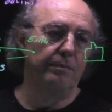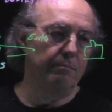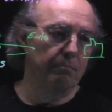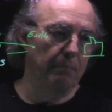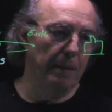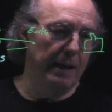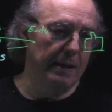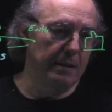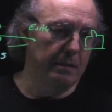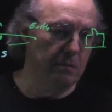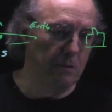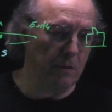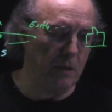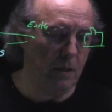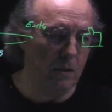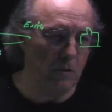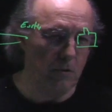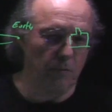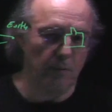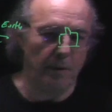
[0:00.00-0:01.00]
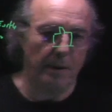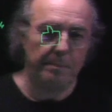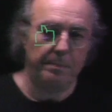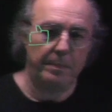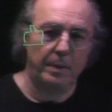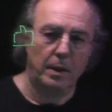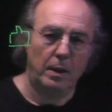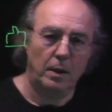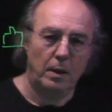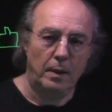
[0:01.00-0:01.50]
mass, the kilogram.
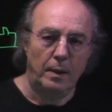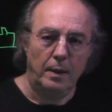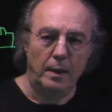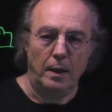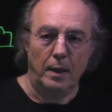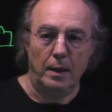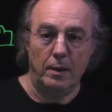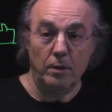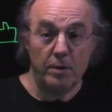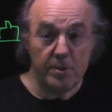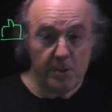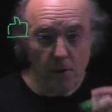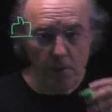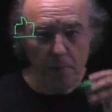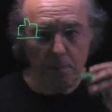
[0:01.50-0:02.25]
And also in